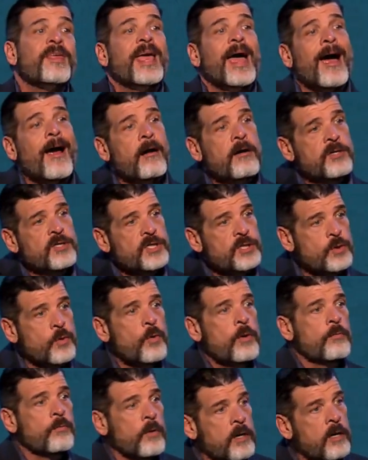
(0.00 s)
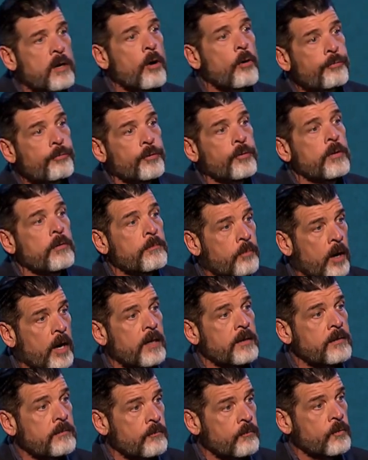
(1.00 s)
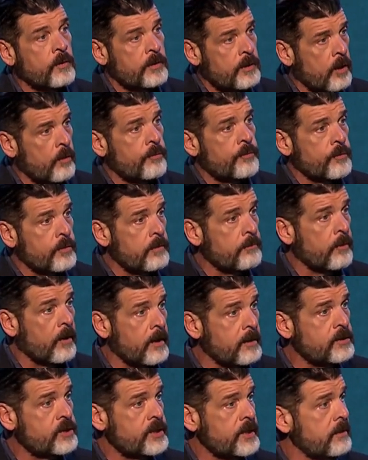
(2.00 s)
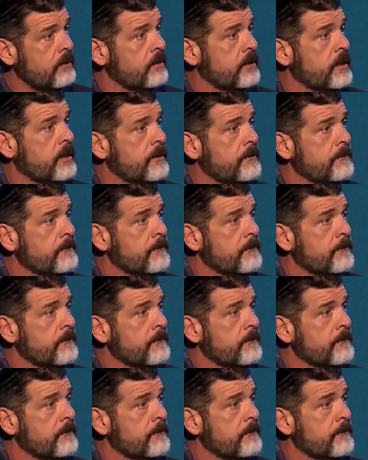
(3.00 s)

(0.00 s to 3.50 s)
the iron sword would go through the bronze shield.